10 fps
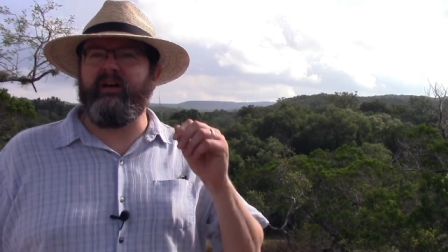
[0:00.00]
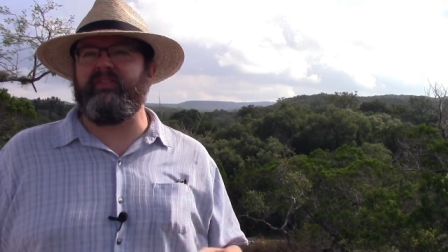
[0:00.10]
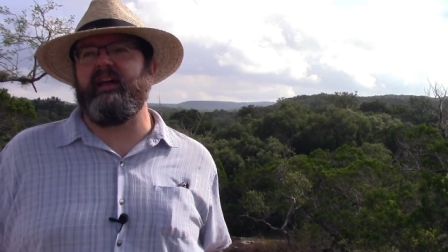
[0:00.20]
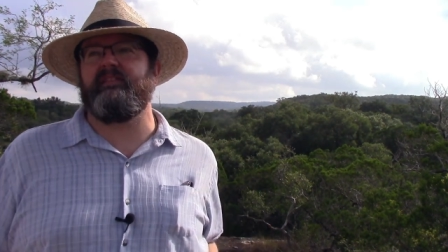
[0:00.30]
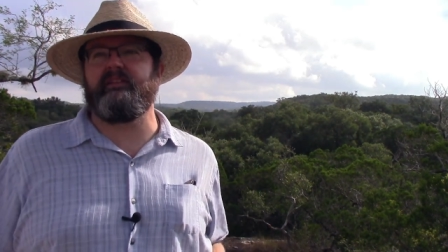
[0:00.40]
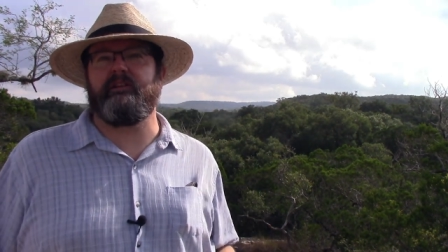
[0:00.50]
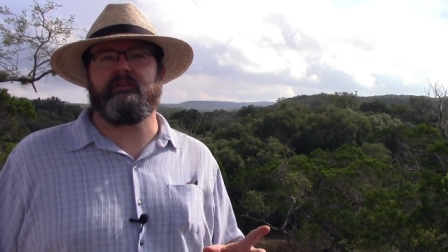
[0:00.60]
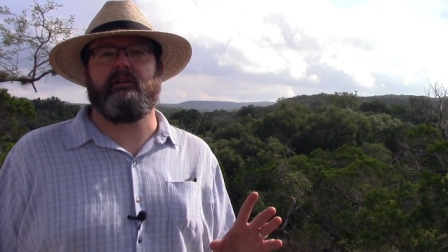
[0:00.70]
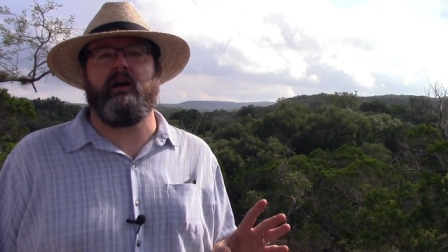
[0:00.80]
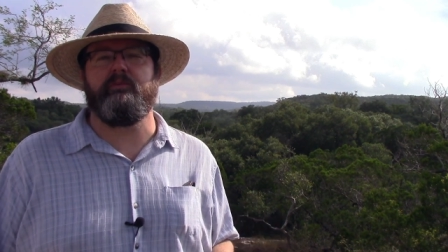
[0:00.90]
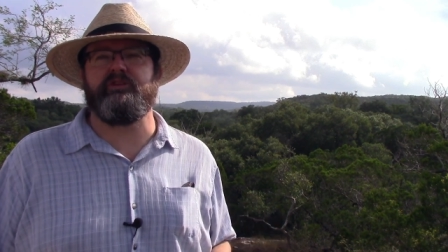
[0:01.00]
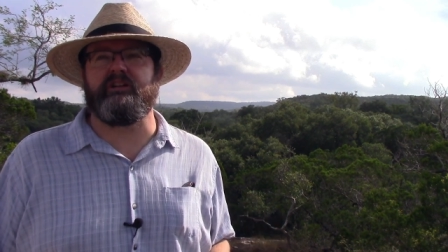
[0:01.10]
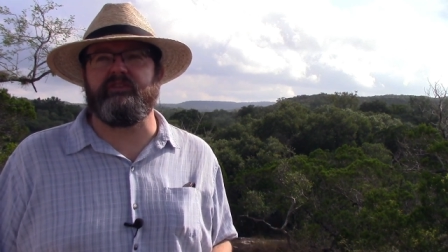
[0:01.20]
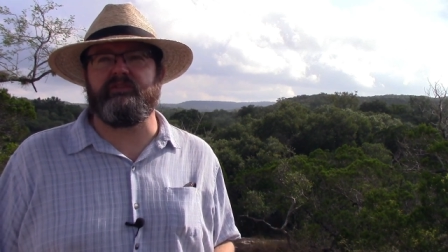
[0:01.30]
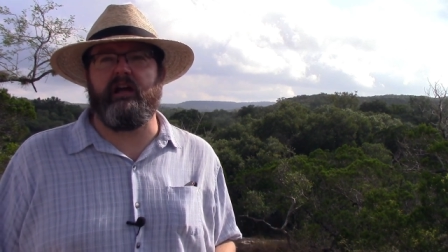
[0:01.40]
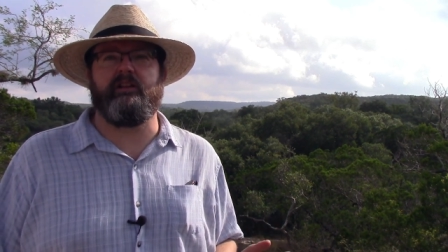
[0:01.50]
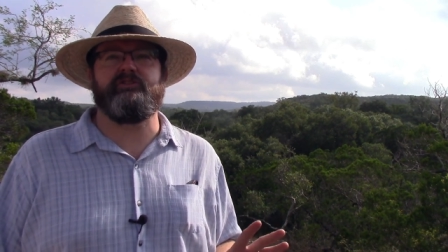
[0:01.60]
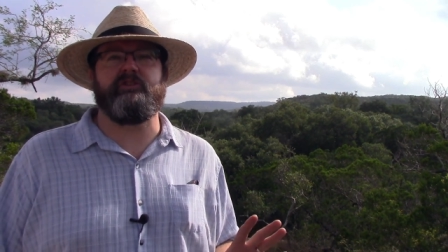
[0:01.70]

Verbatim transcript: but that they're object of knowledge,